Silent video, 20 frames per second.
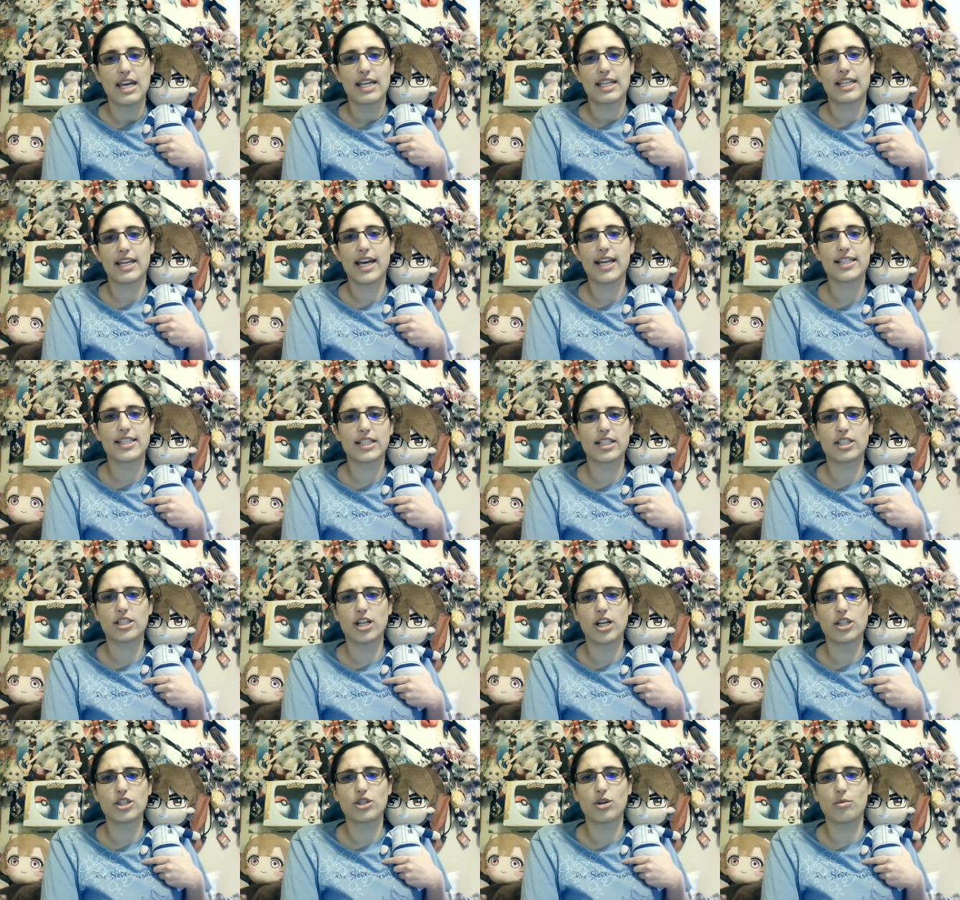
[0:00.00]
Yes, and it's
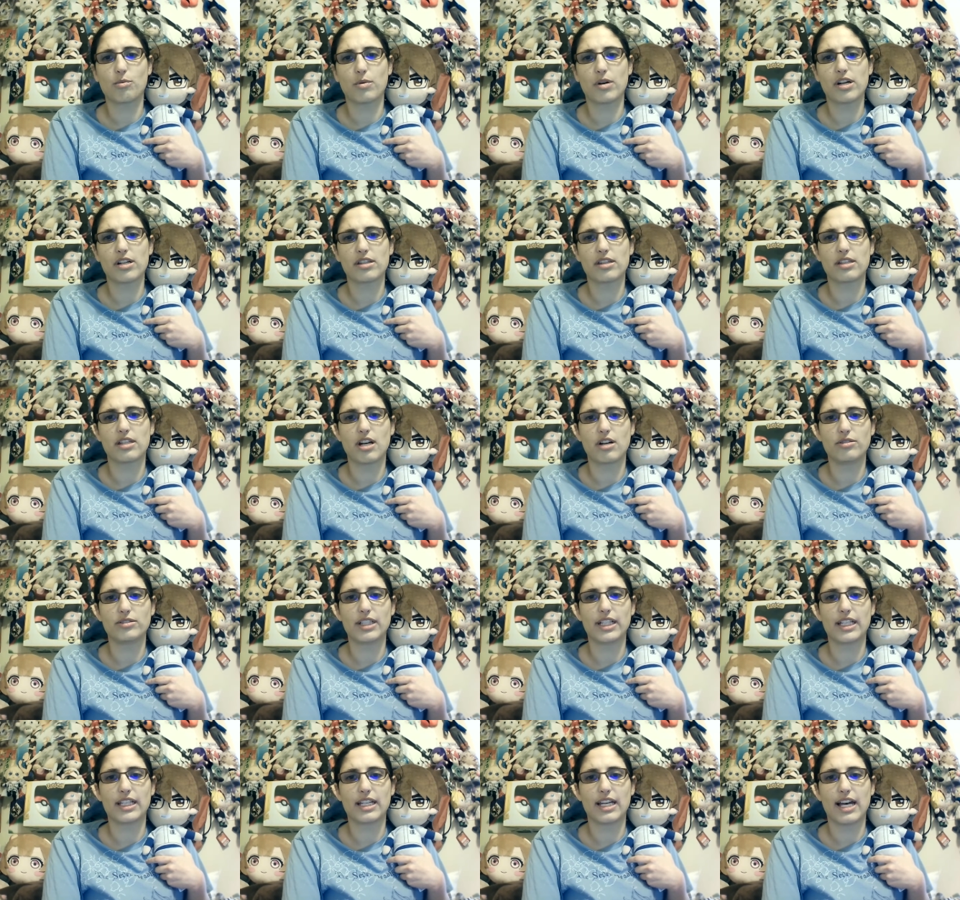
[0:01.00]
also worth
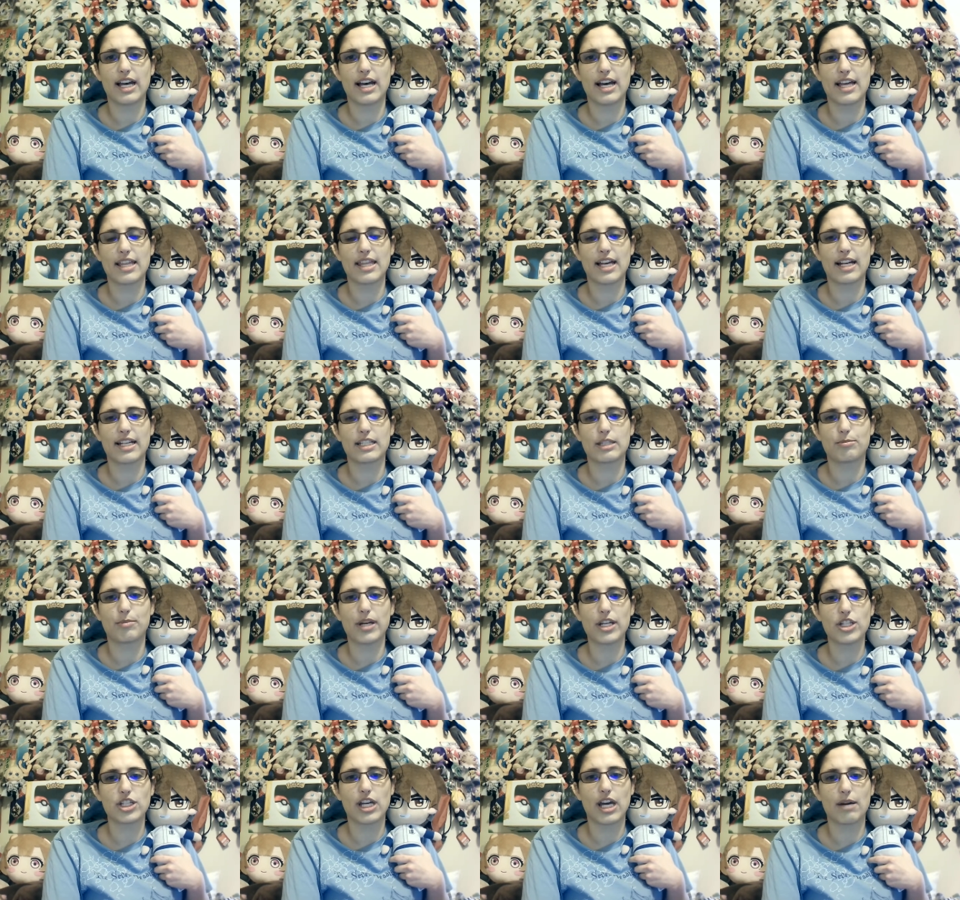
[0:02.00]
noting uh, that his
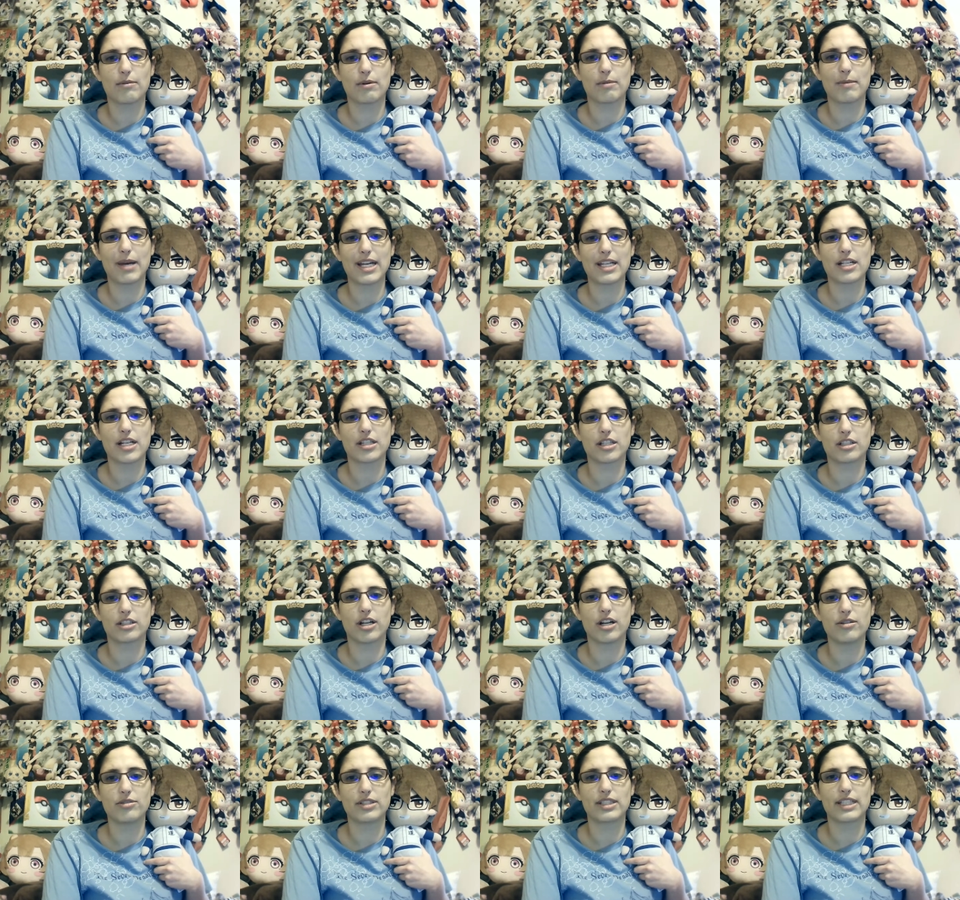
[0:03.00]
pitch count remained on the
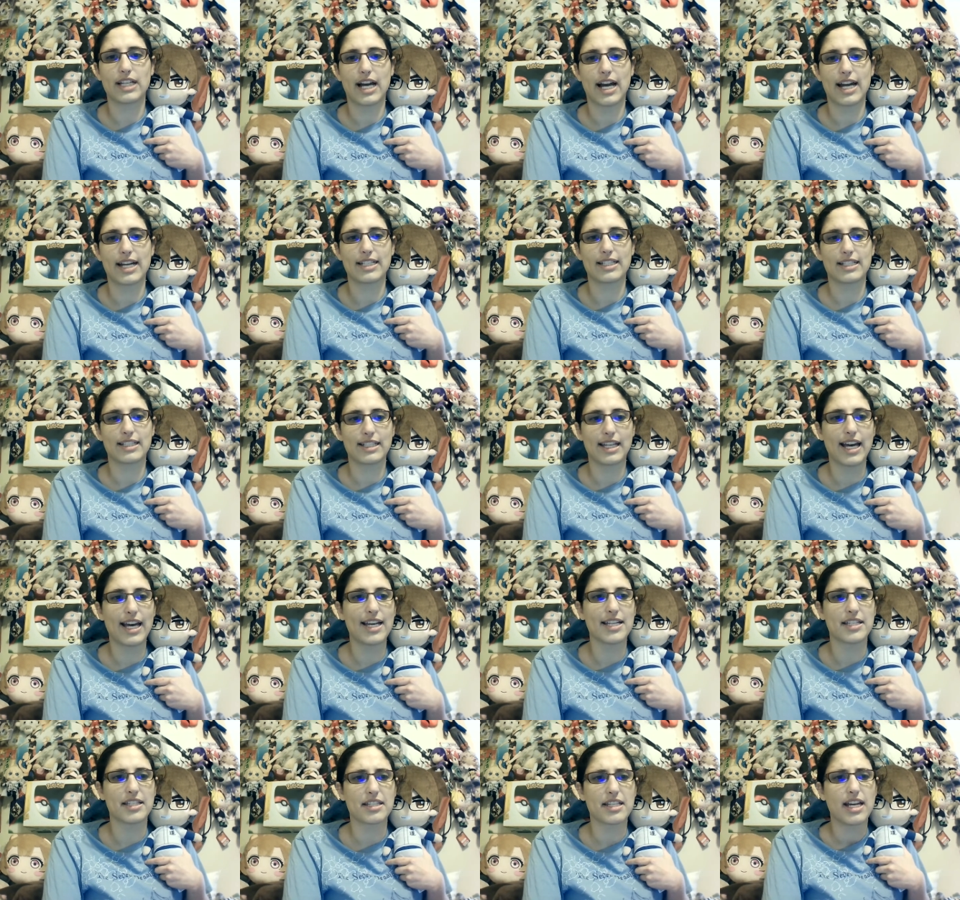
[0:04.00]
low side.
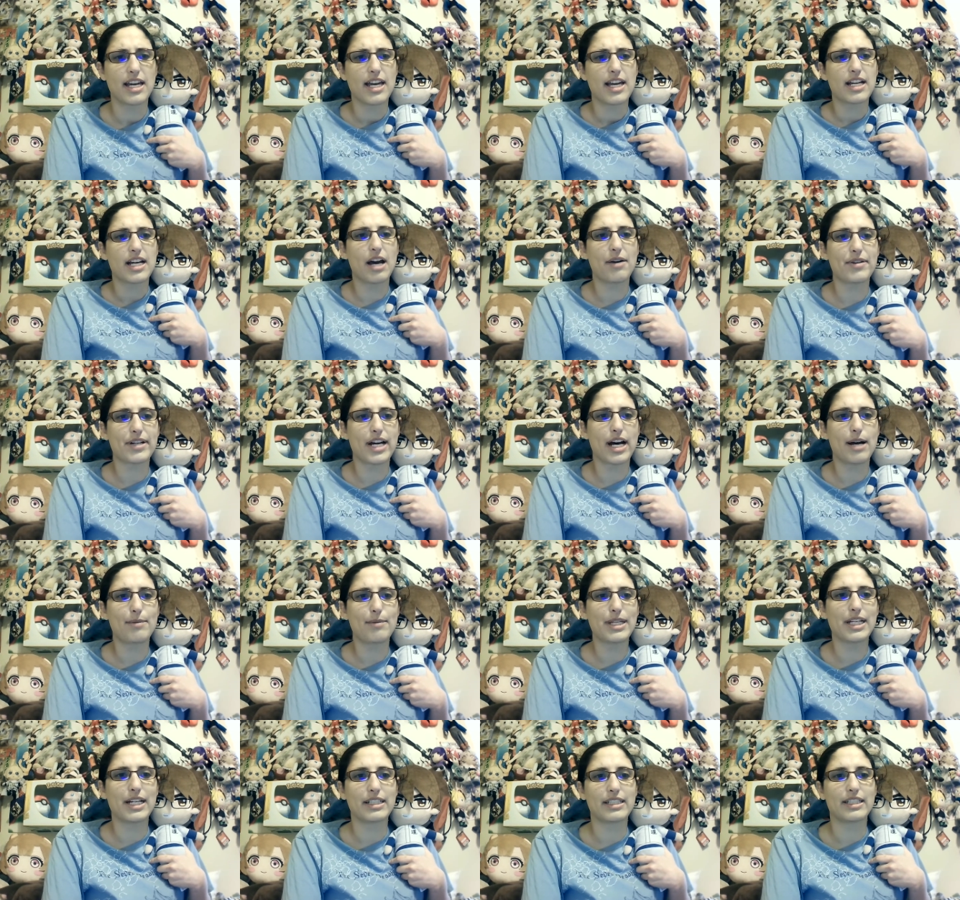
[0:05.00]
Yes,
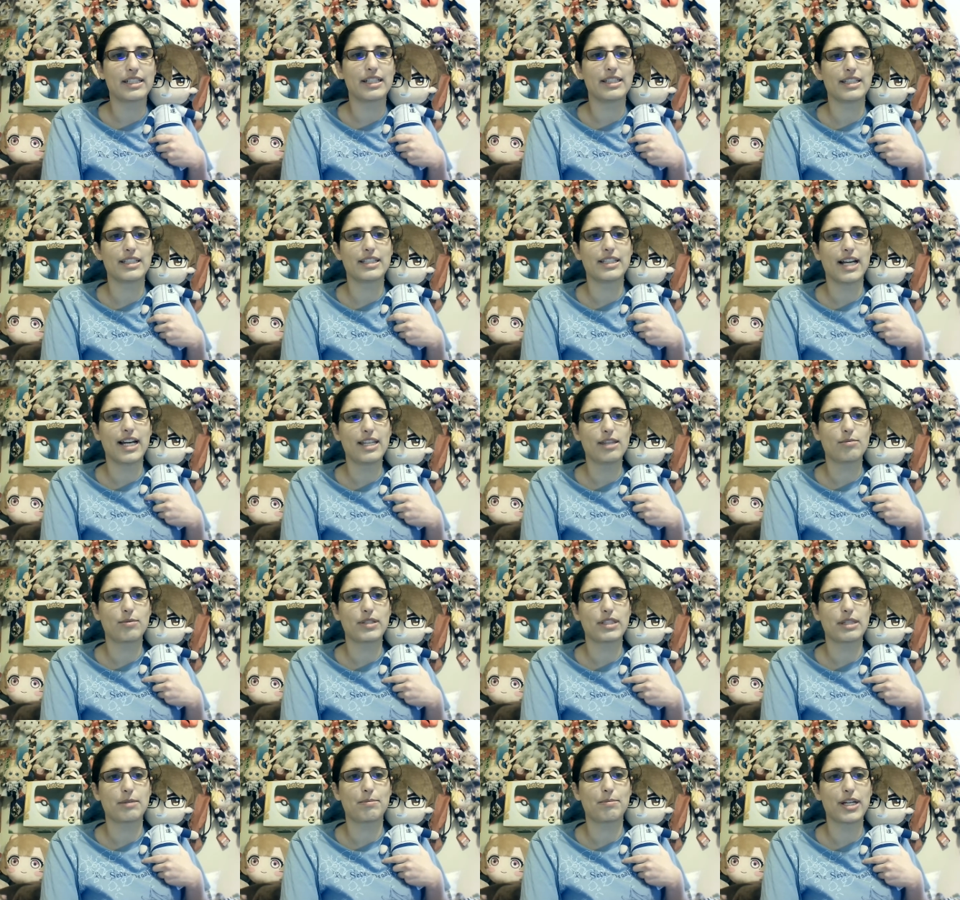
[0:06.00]
Kawakami in the ninth
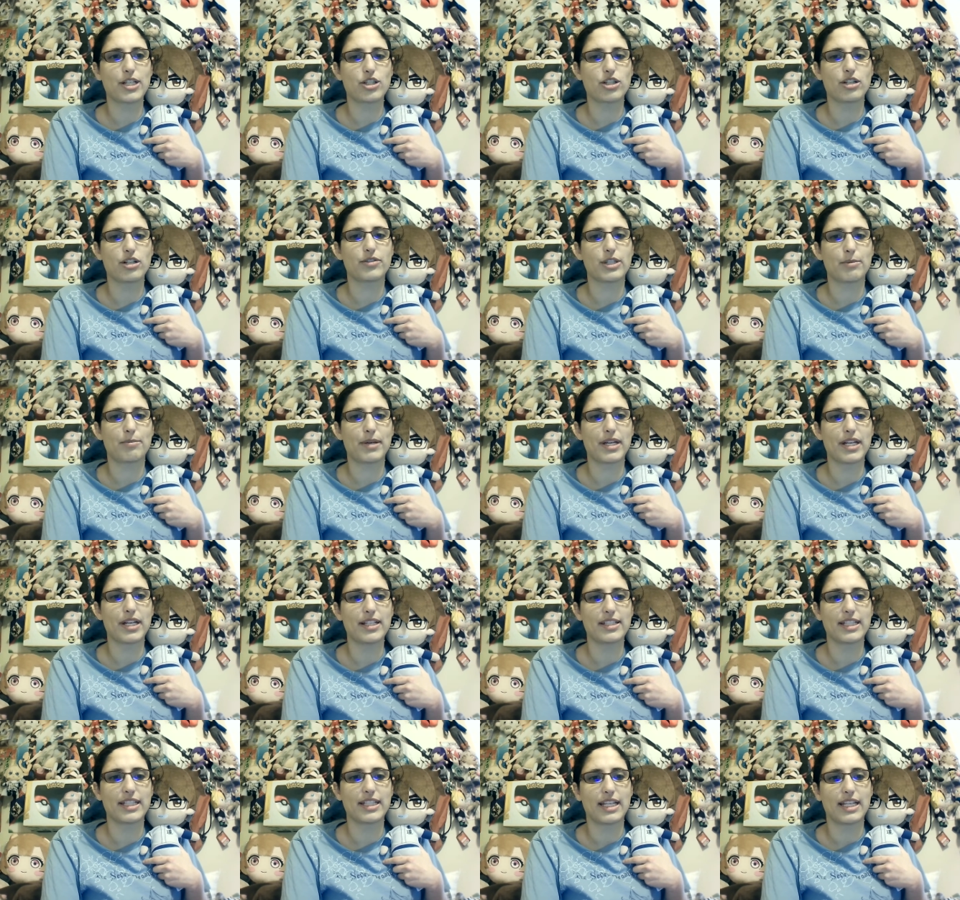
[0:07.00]
was the picture of
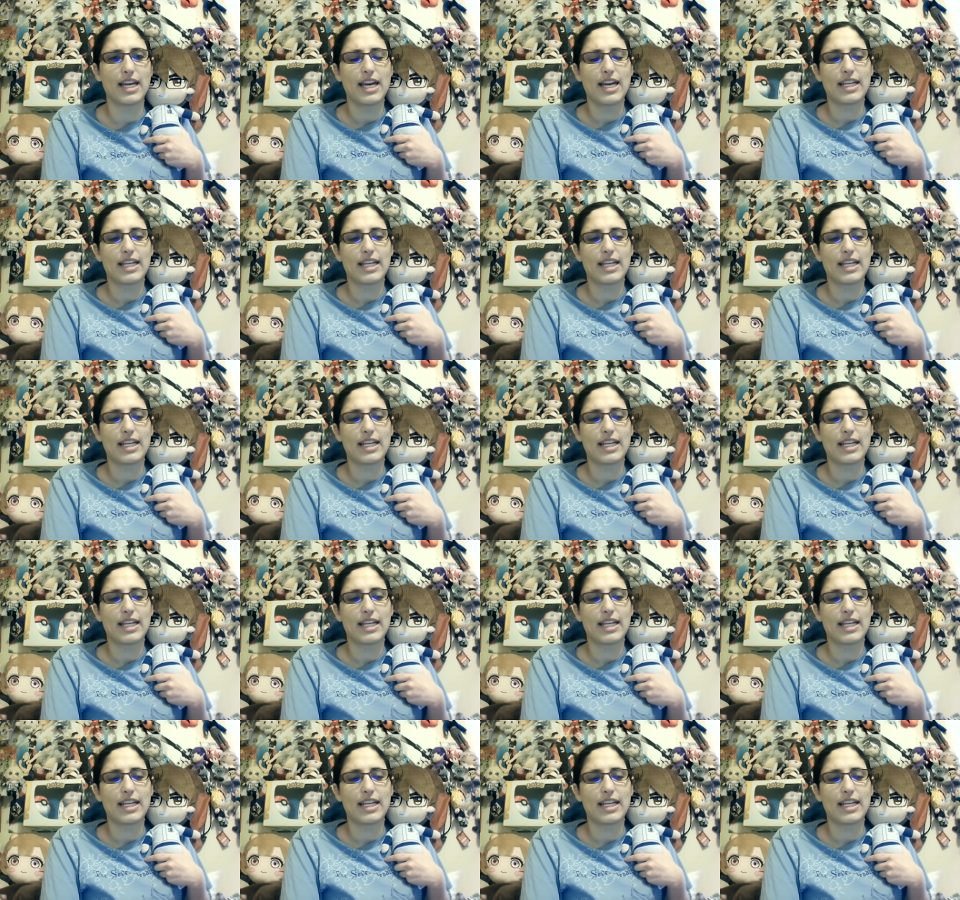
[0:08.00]
stability.